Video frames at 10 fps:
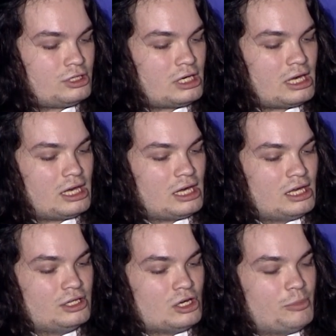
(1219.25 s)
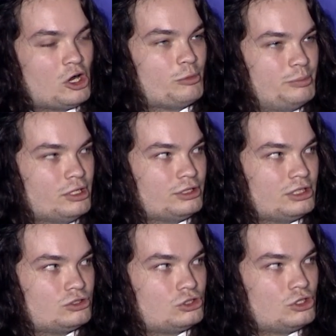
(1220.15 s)
and apartment
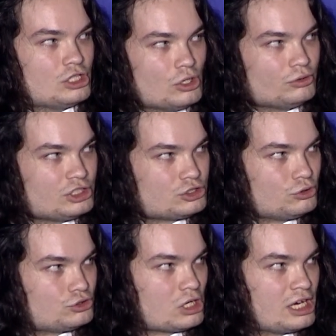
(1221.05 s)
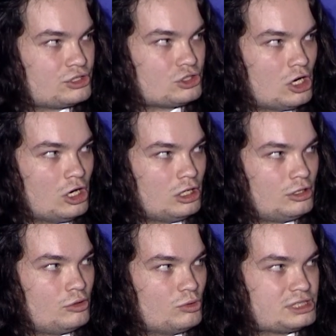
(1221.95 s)
buildings. The only soldier I saw
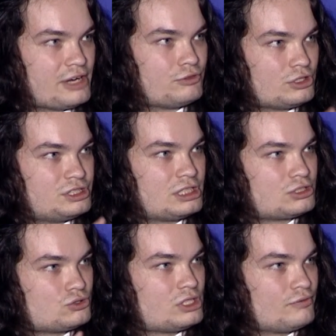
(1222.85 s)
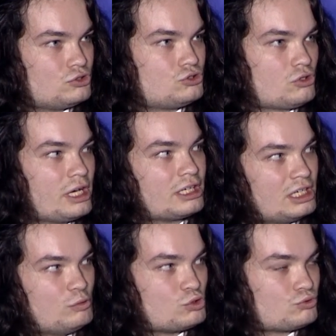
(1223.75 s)
was after the 6th or 7th strike, and
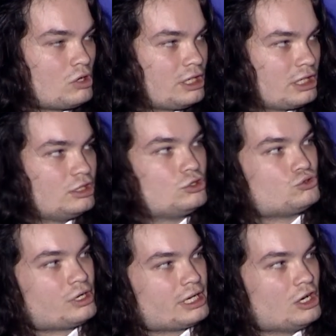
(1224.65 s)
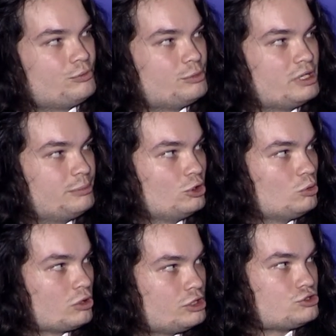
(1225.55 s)
he was running to try to help the people who
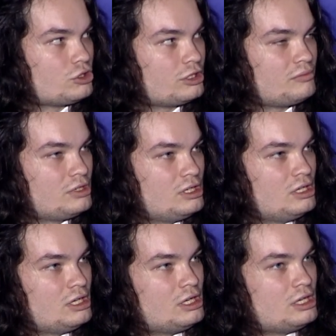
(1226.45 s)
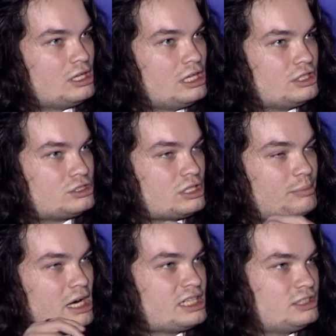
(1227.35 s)
were injured. It's
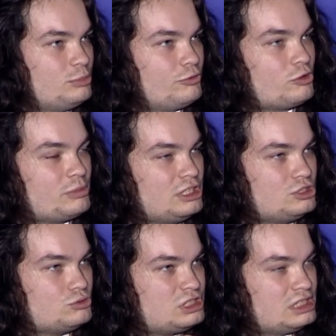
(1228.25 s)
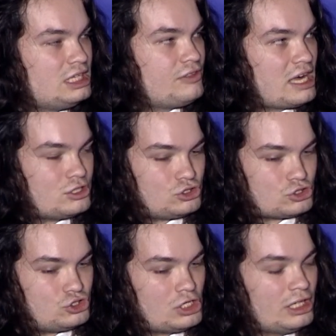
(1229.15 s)
impossible for me to see that just
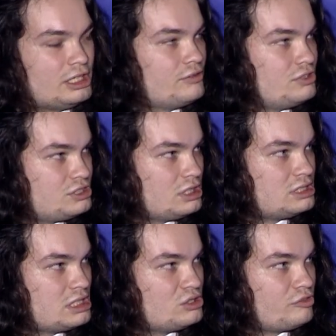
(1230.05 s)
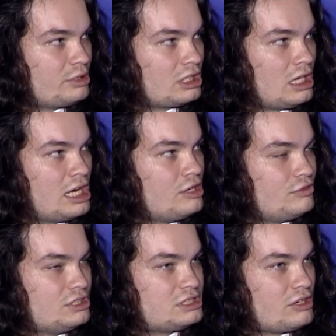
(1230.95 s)
shelling of the city center of Mykolaiv in
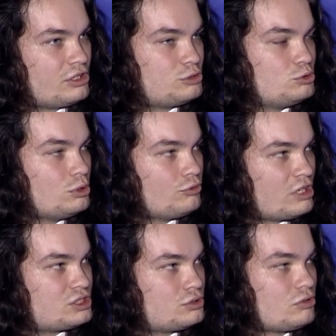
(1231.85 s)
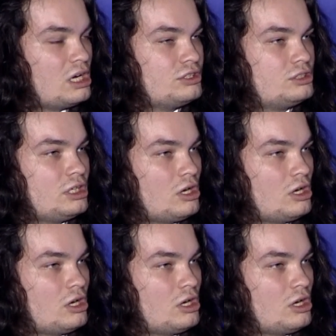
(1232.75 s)
these areas between restaurants and